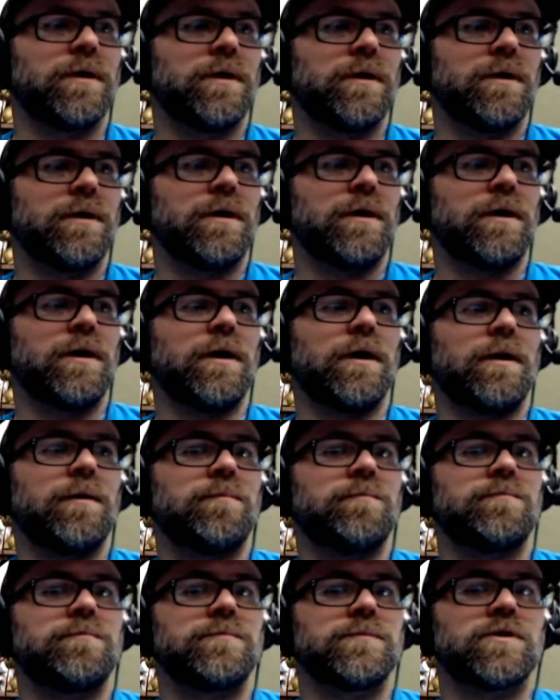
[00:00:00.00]

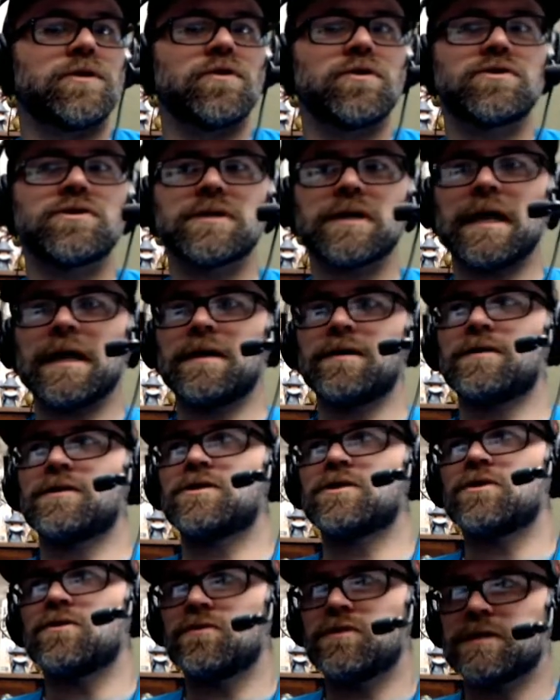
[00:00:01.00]
So those are kind of the
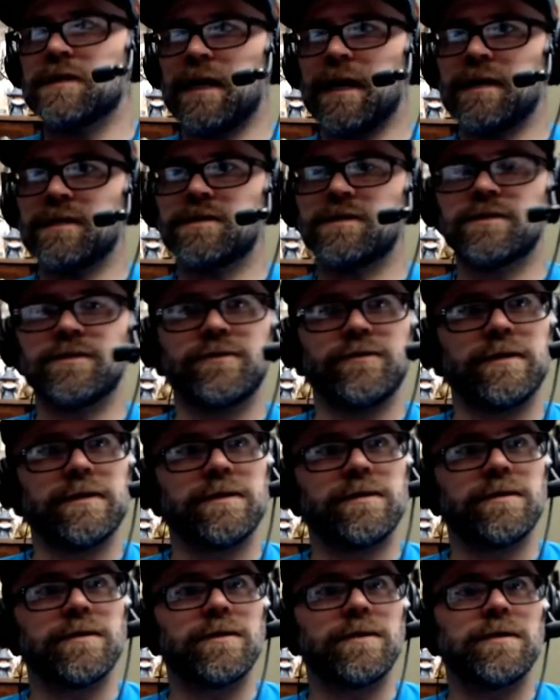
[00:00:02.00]
two sides to it.
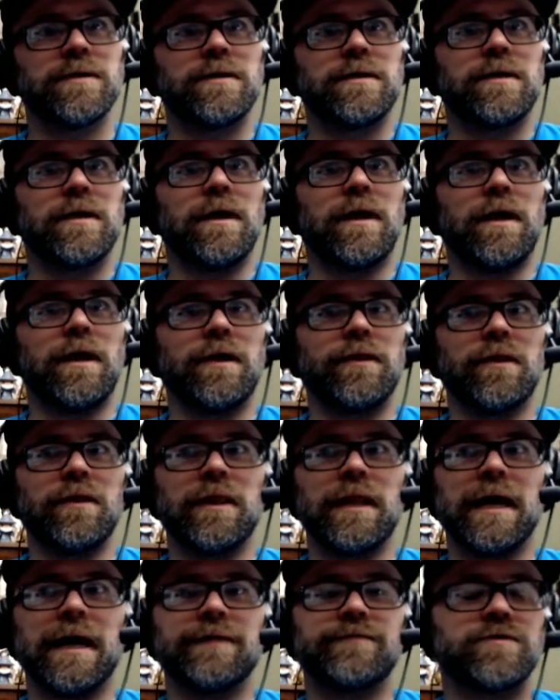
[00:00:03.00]
The
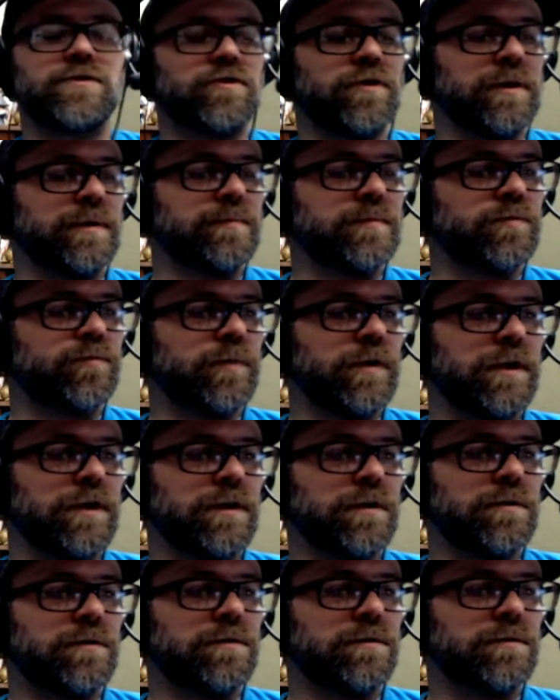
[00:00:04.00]
live streams
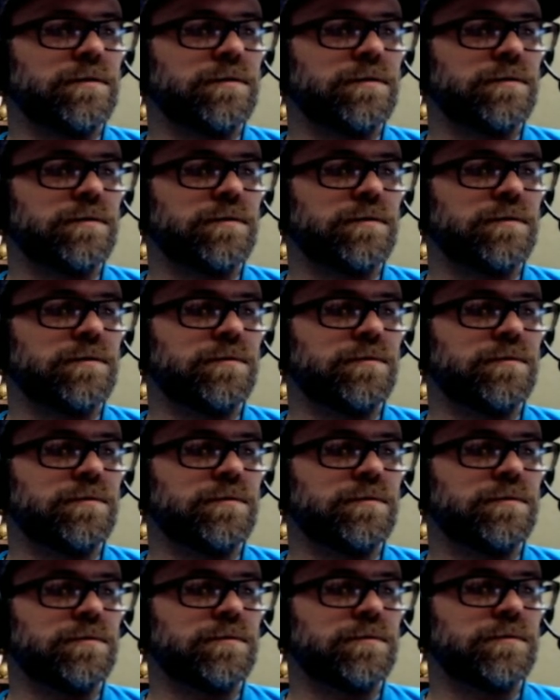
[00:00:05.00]
being
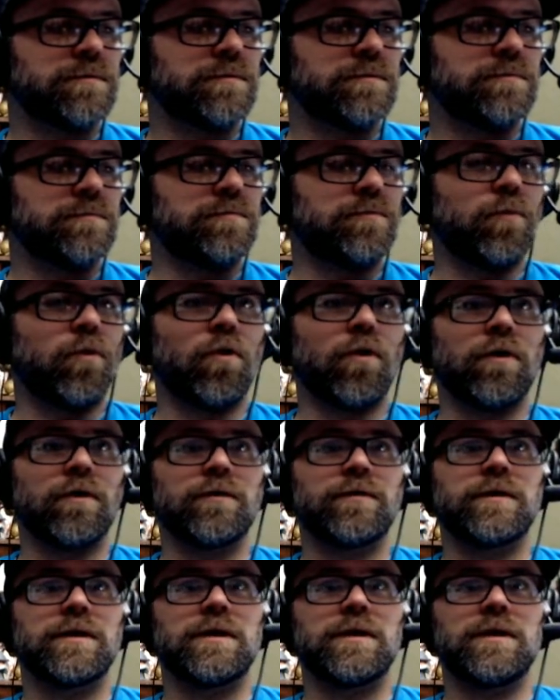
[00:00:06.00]
more
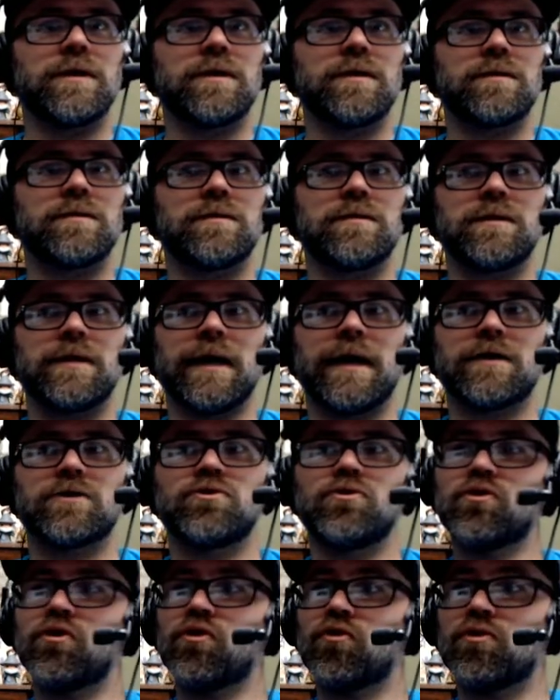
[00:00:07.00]
the actual
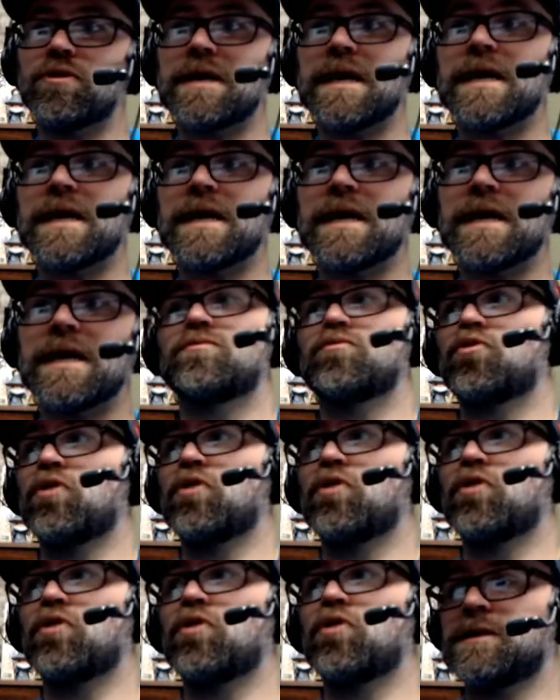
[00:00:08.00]
creation
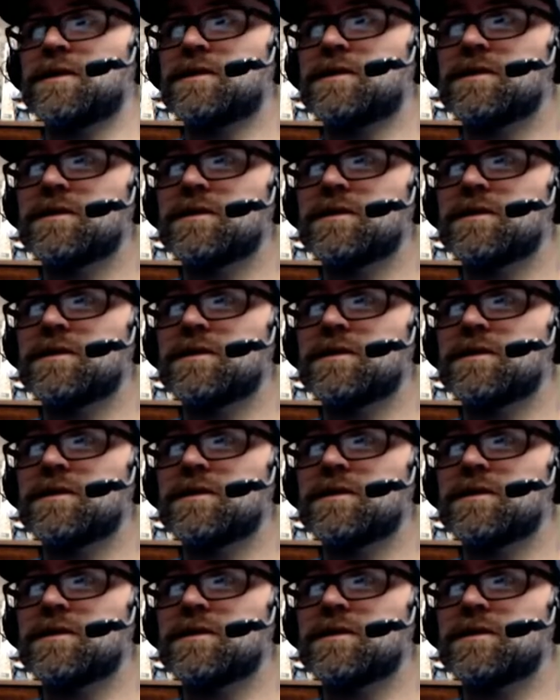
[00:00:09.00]
process,